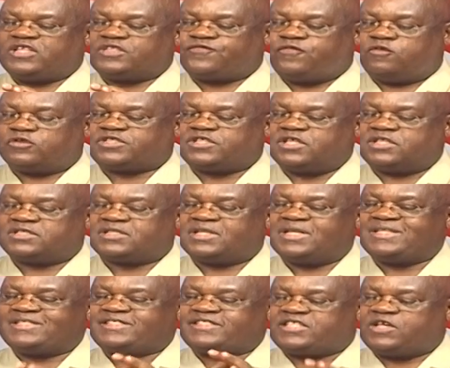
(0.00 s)
Forces,
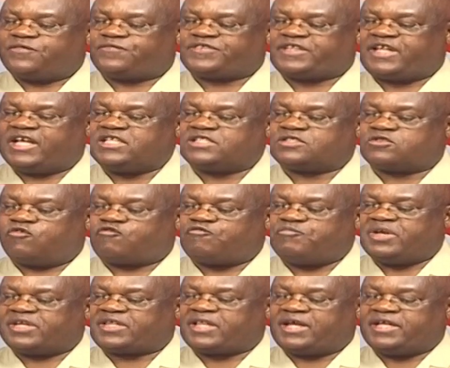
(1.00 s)
Chieftains of
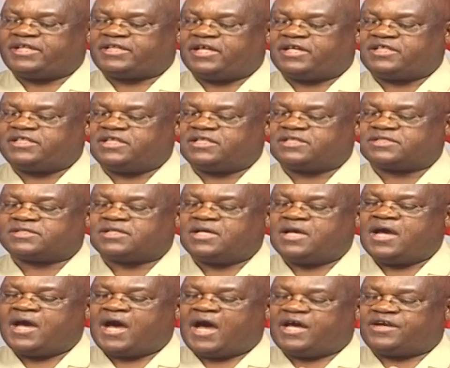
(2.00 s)
Military Intelligence
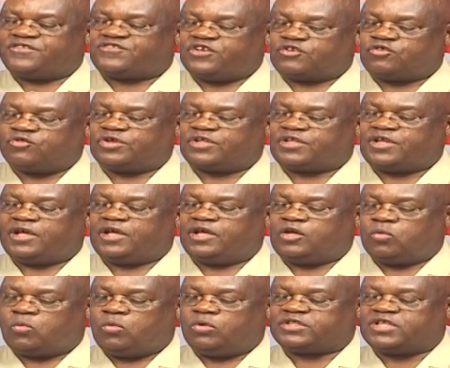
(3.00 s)
and Security
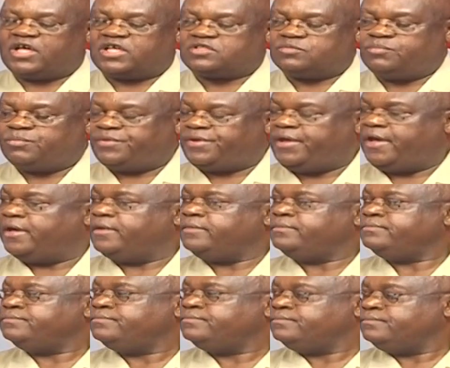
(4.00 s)
Headquarters, Mbuya.
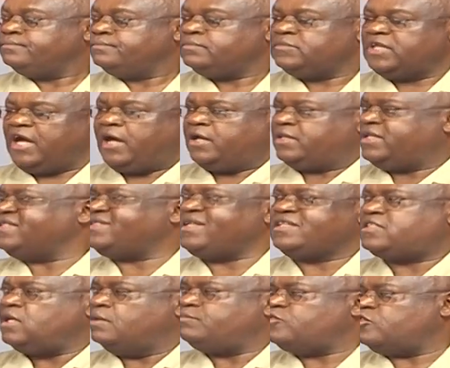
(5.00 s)
Mm. Are these the
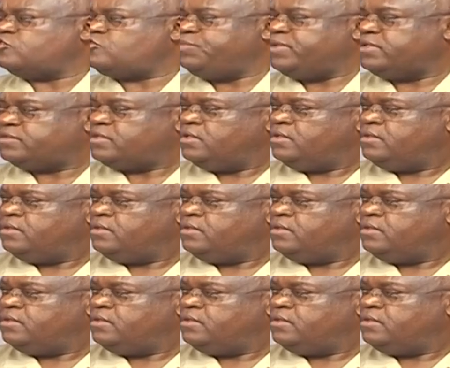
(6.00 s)
same documents?